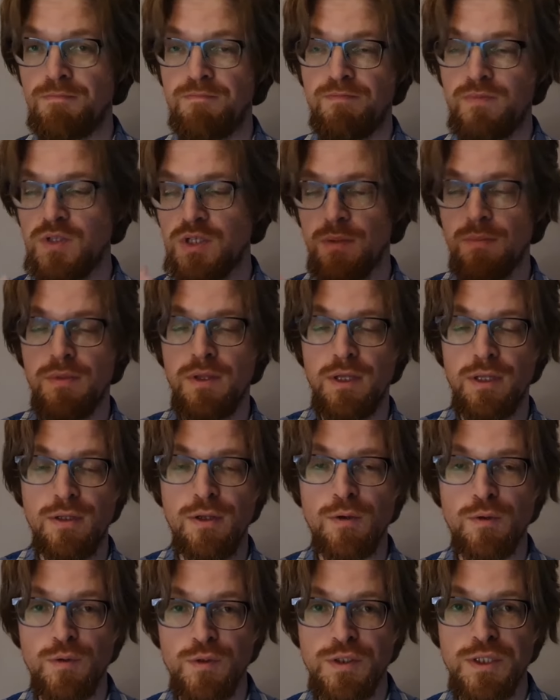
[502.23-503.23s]
something
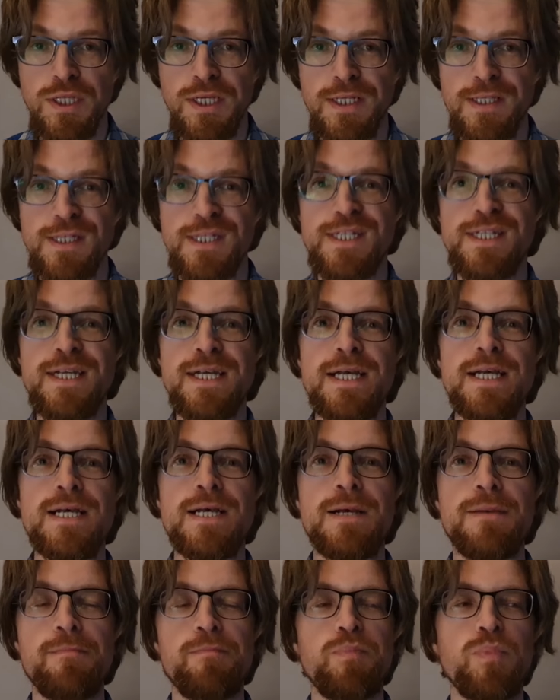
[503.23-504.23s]
along those lines.
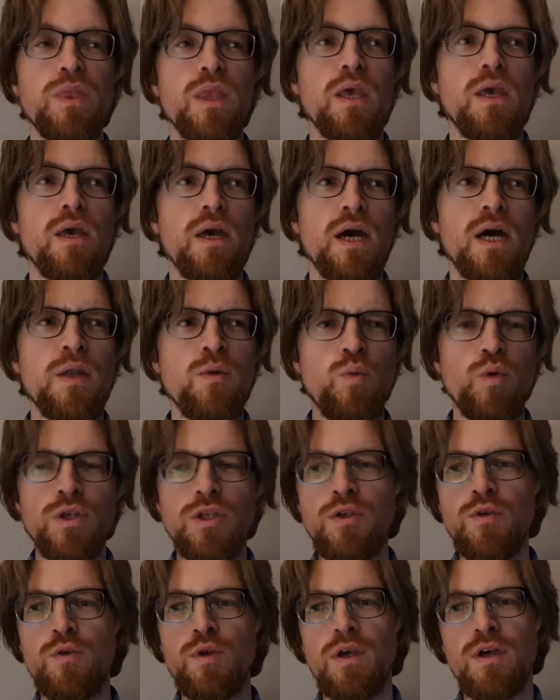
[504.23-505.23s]
And when
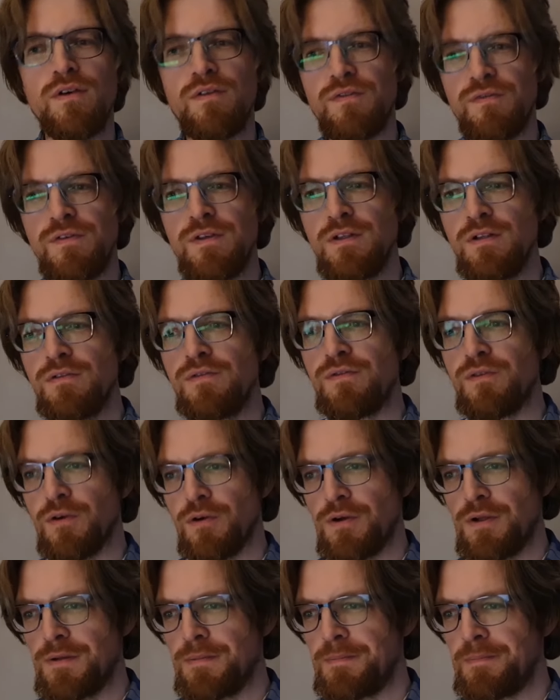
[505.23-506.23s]
you get a feel
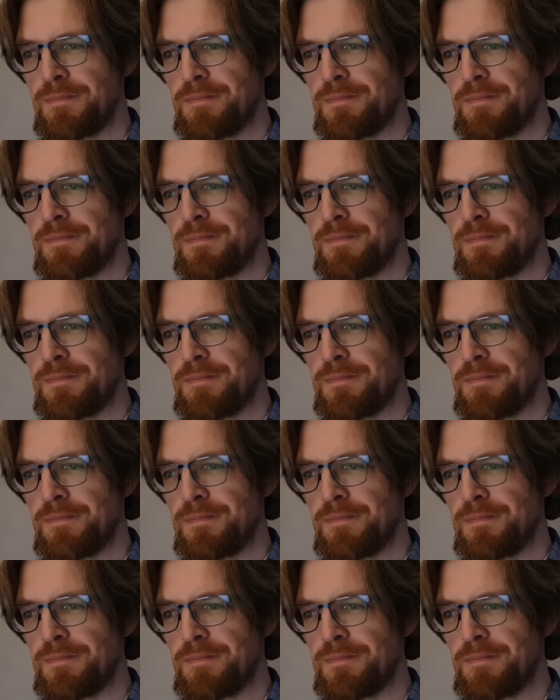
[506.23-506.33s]
for it,